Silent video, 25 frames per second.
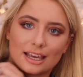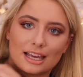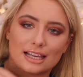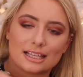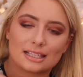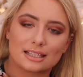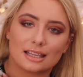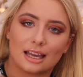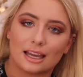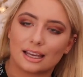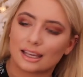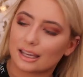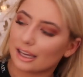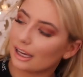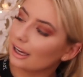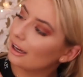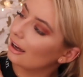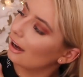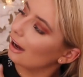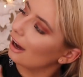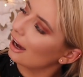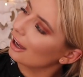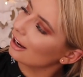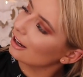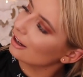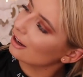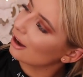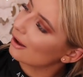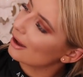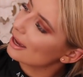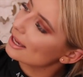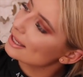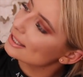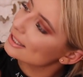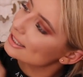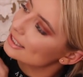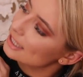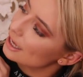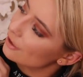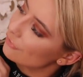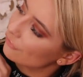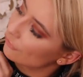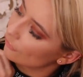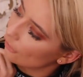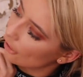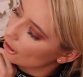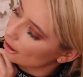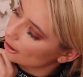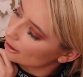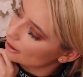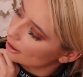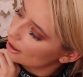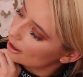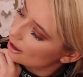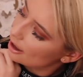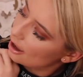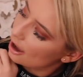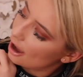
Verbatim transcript: It's like, I don't know, it's different.